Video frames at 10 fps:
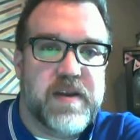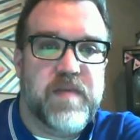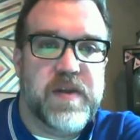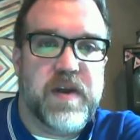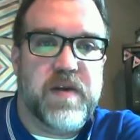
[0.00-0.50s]
Here
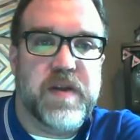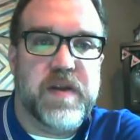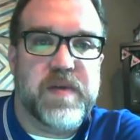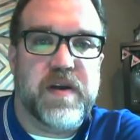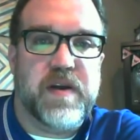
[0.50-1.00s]

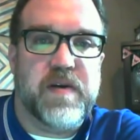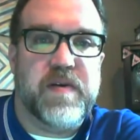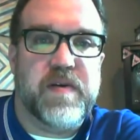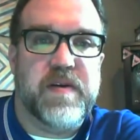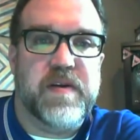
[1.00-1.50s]
we go.
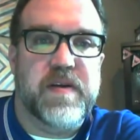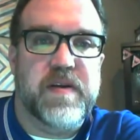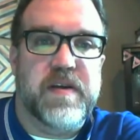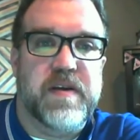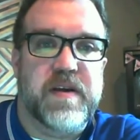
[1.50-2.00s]

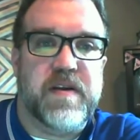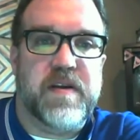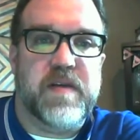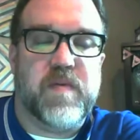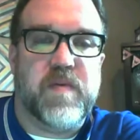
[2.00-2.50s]
All
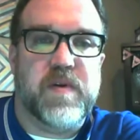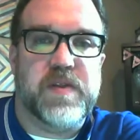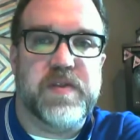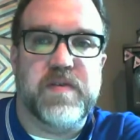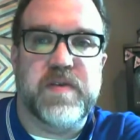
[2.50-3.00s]
right, we're
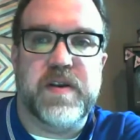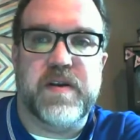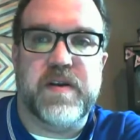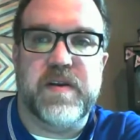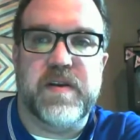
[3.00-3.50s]
working through
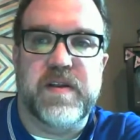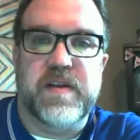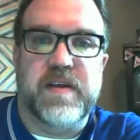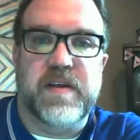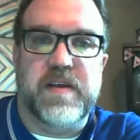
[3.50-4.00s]
here.
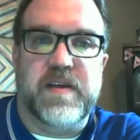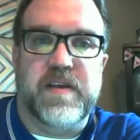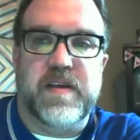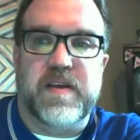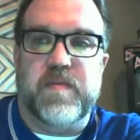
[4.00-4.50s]

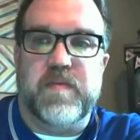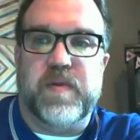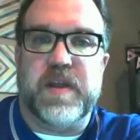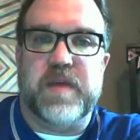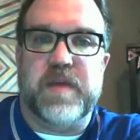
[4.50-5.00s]

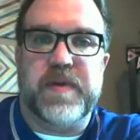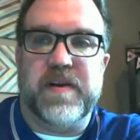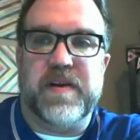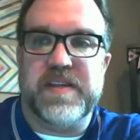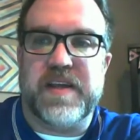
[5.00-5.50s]
Pulled up here,
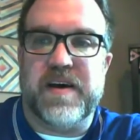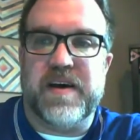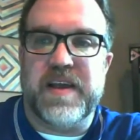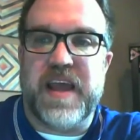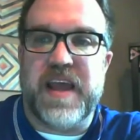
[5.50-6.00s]
because
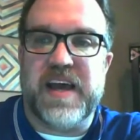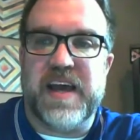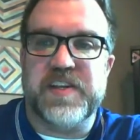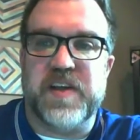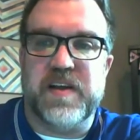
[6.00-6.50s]
it
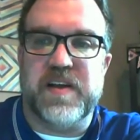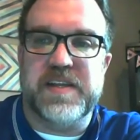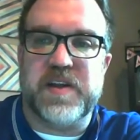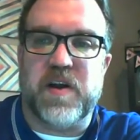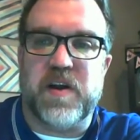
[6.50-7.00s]
has on
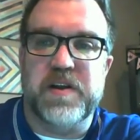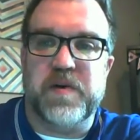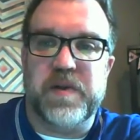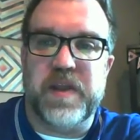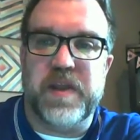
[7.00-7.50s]
this
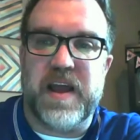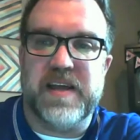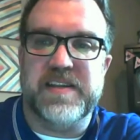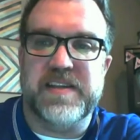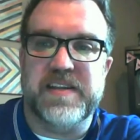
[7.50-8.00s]
article, it has,